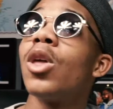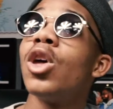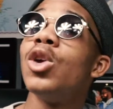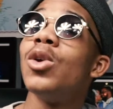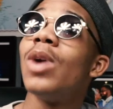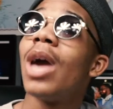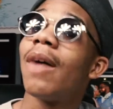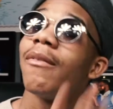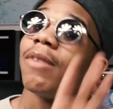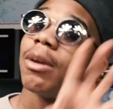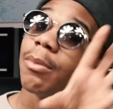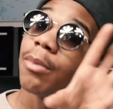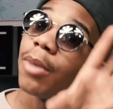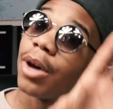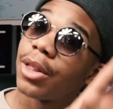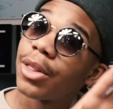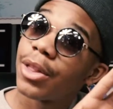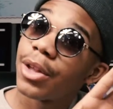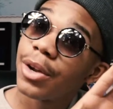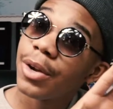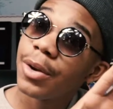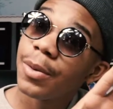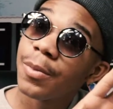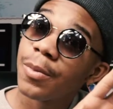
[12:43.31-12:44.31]
You have a
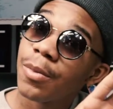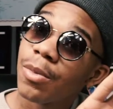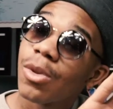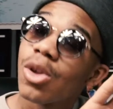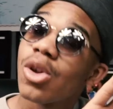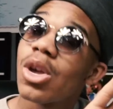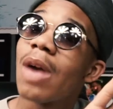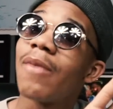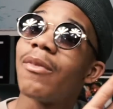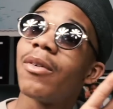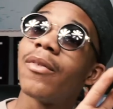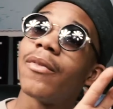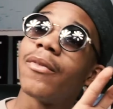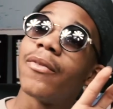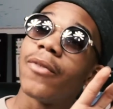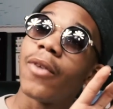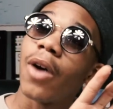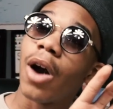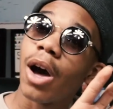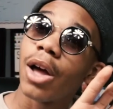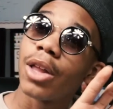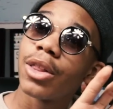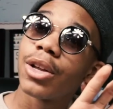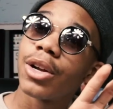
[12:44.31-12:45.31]
mother, you have a
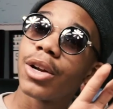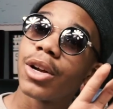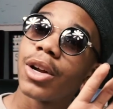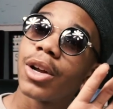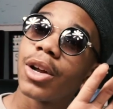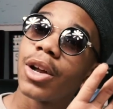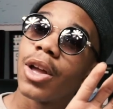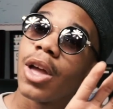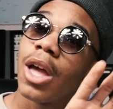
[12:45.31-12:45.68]
father,